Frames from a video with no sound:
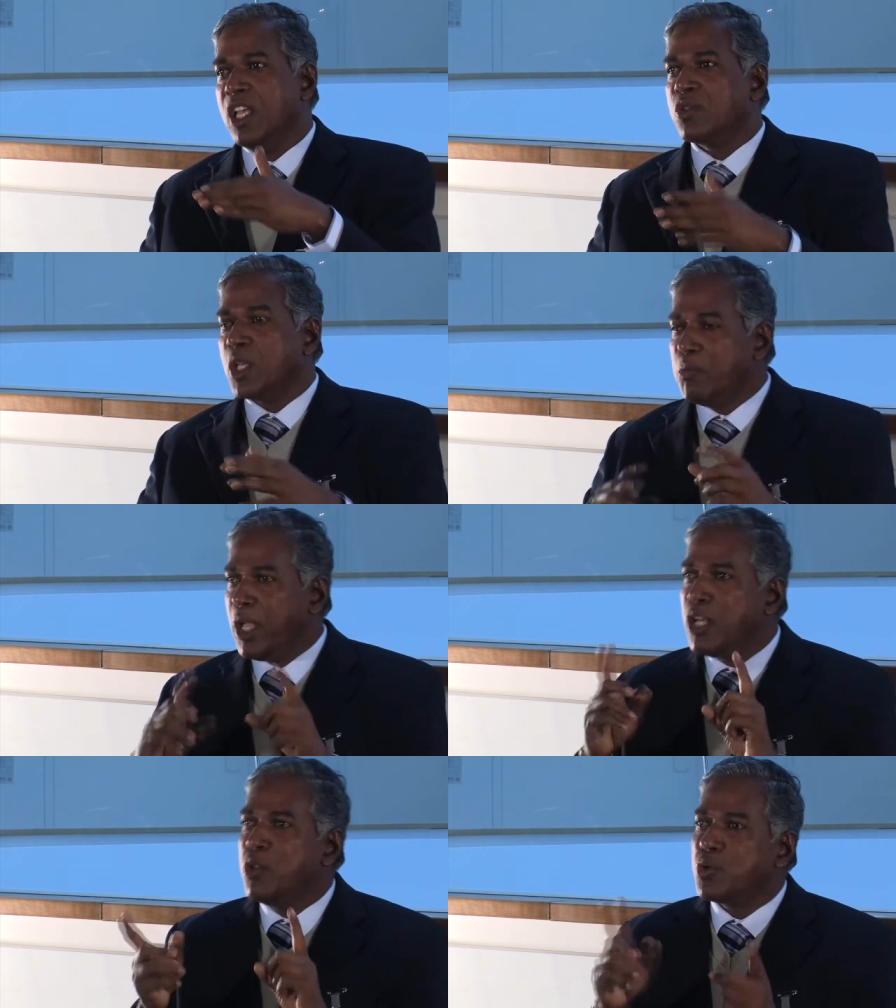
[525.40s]
So he
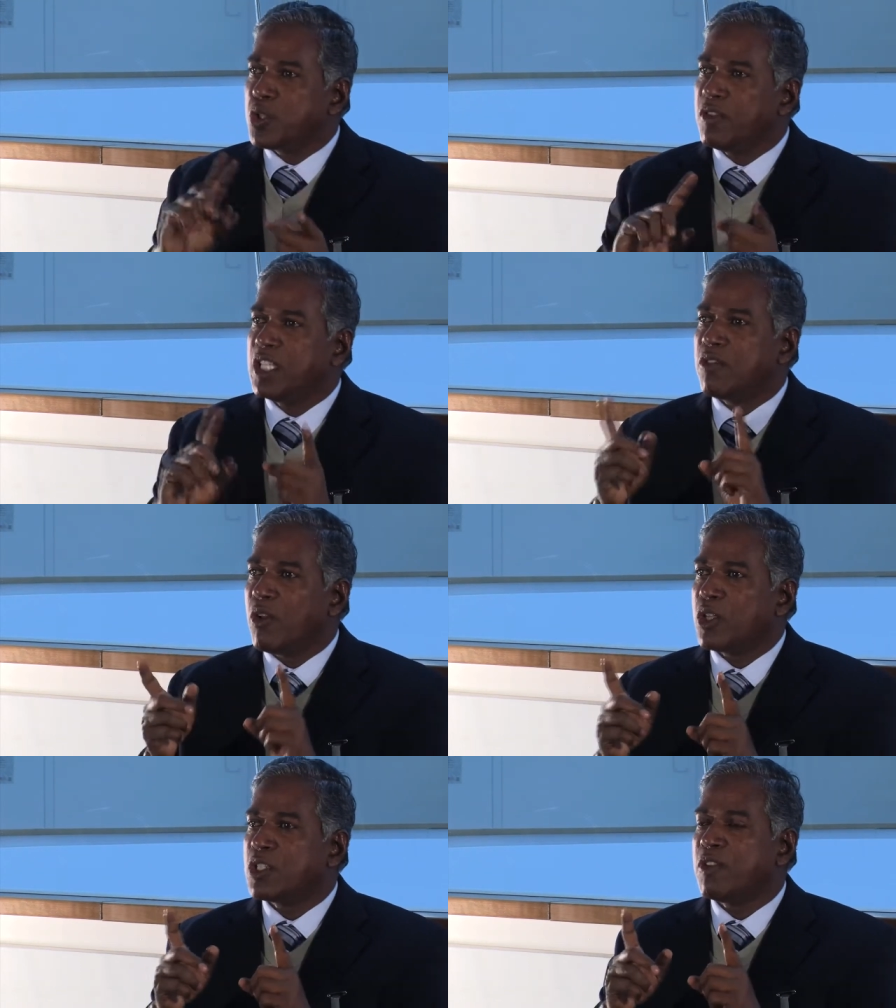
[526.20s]
made use of this
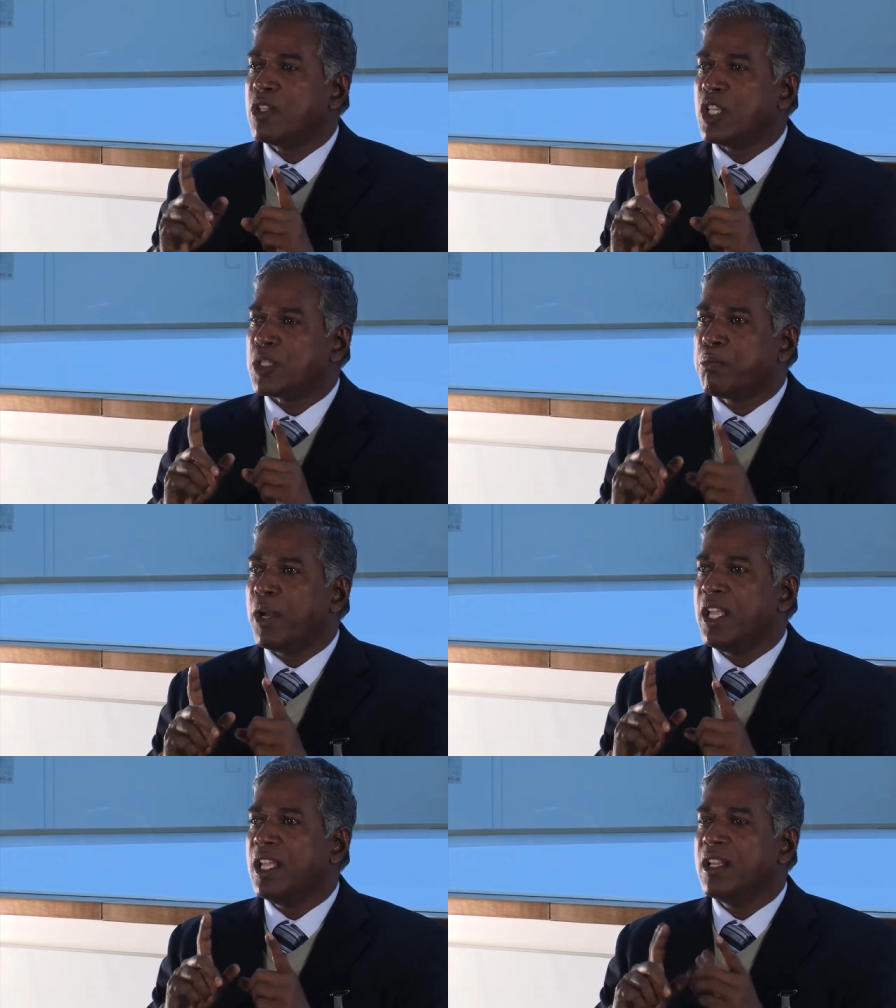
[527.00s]
philosophy to
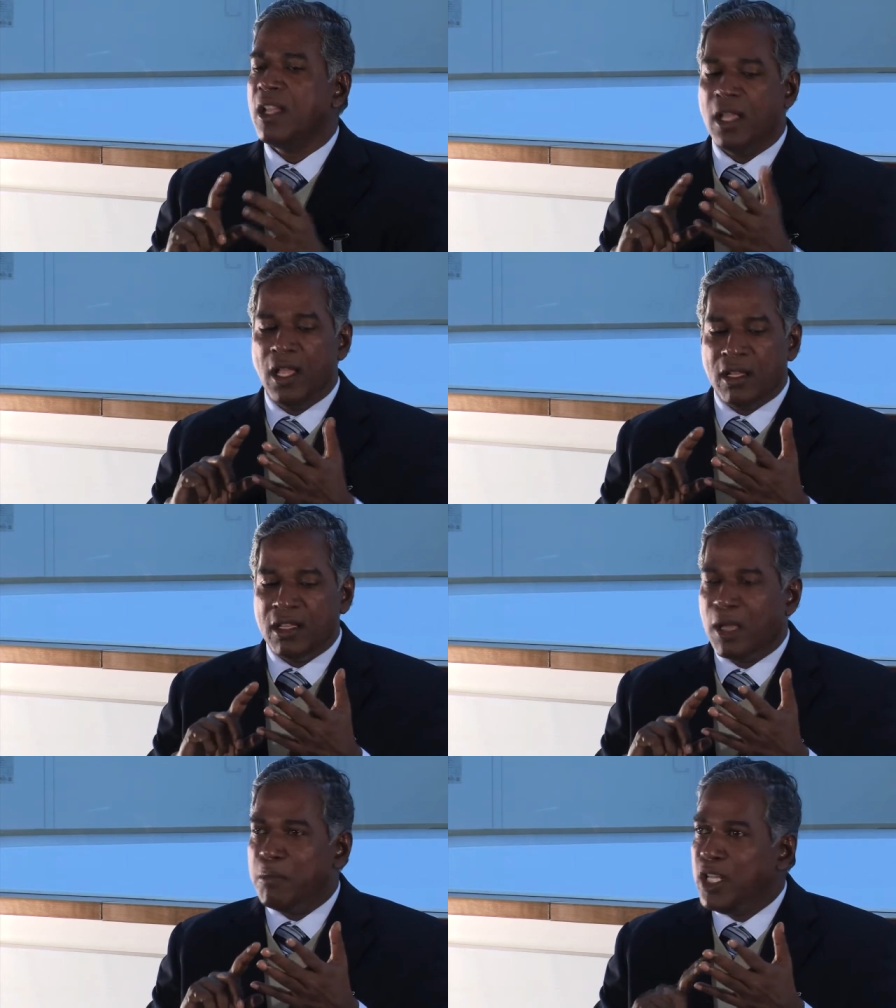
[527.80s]
explain
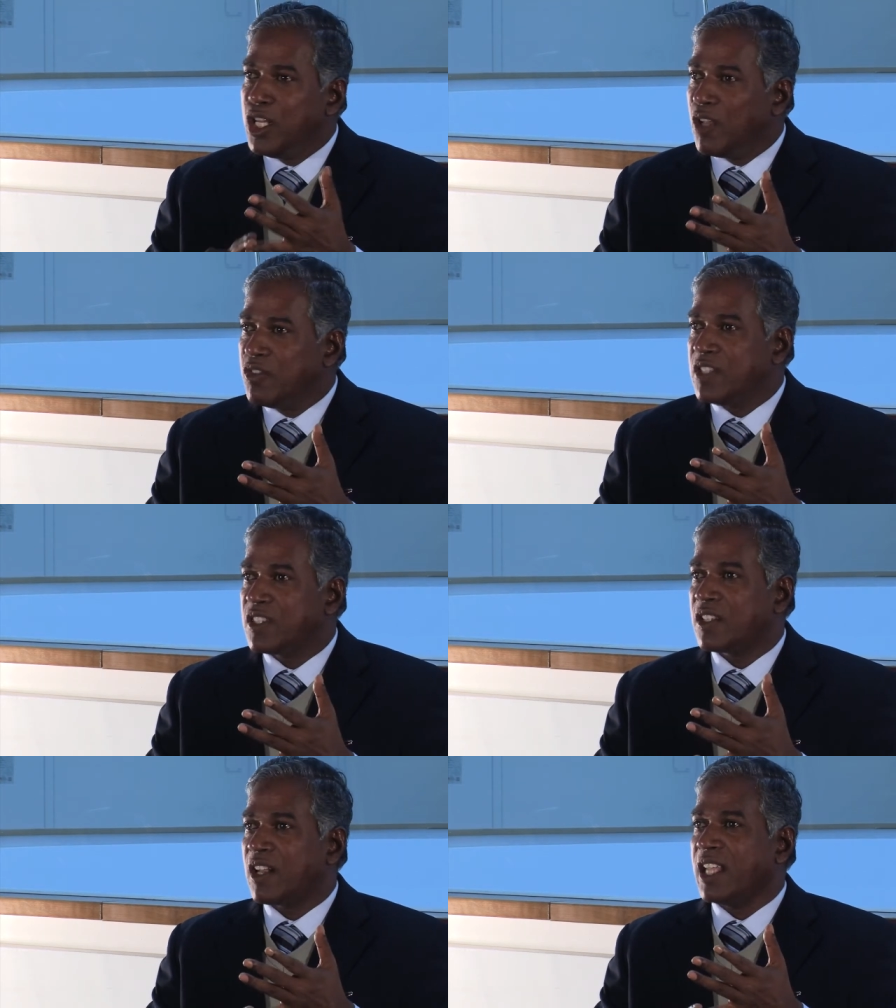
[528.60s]
the meaning of
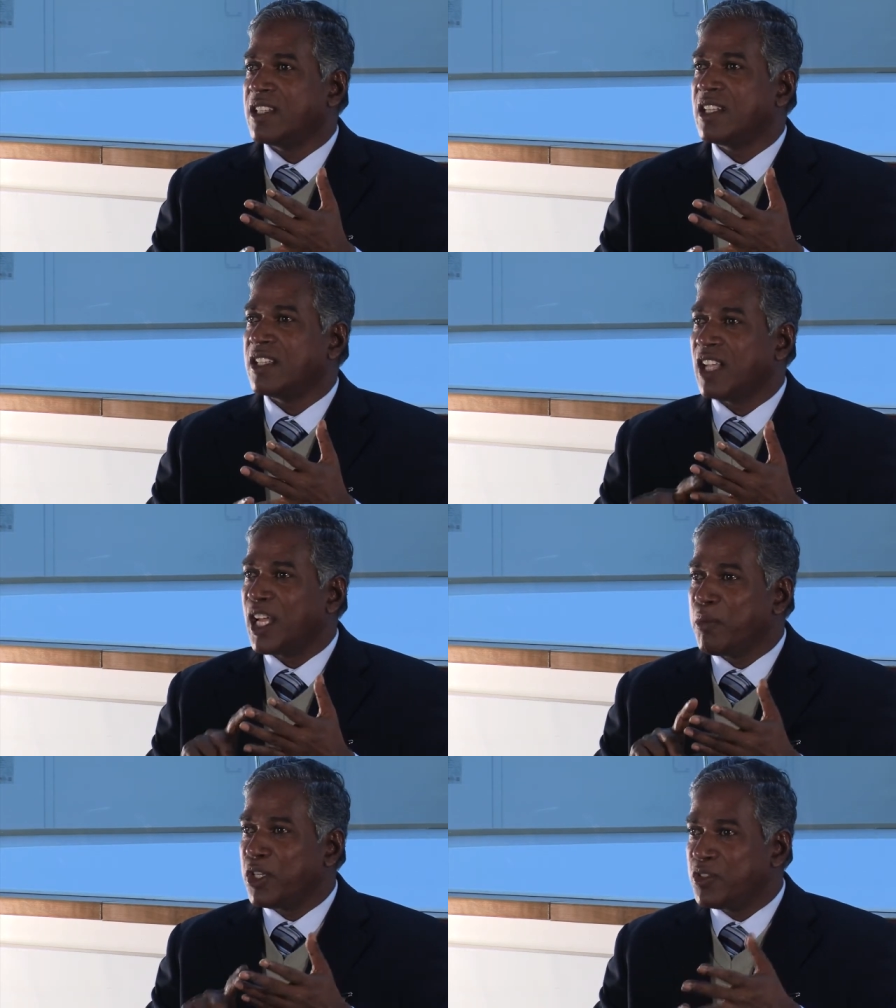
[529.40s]
Jesus Christ, a
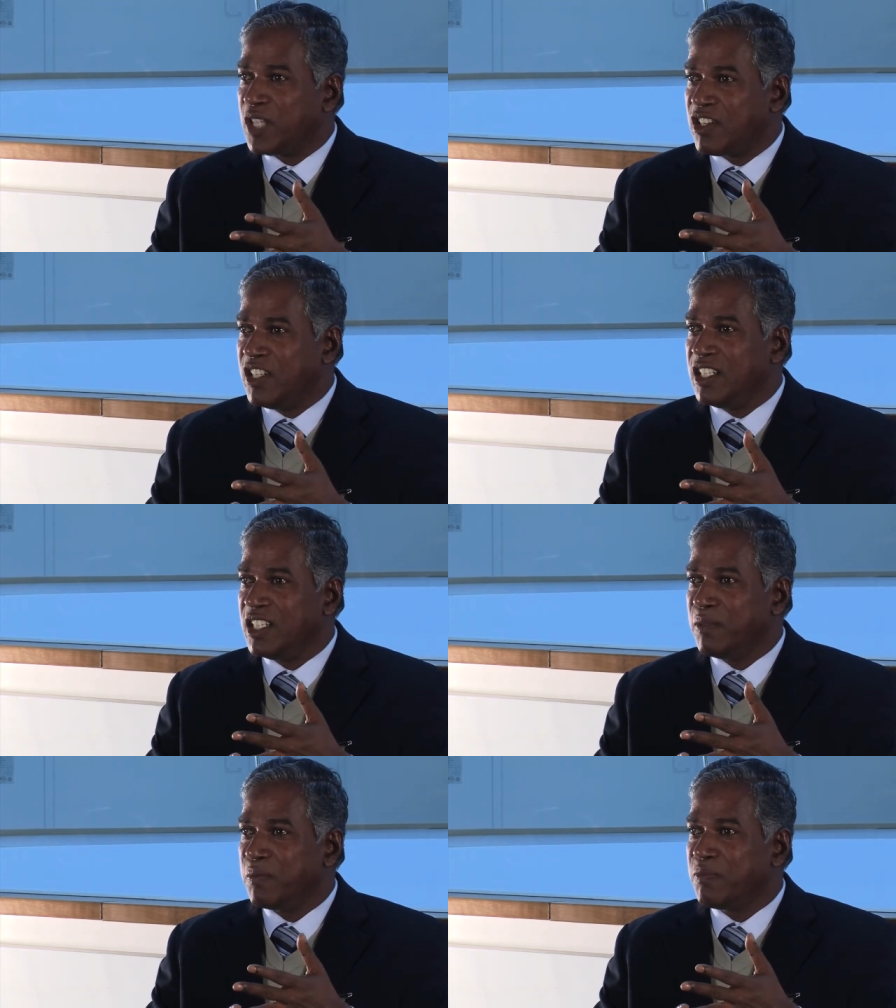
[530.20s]
second verse of the Trinity.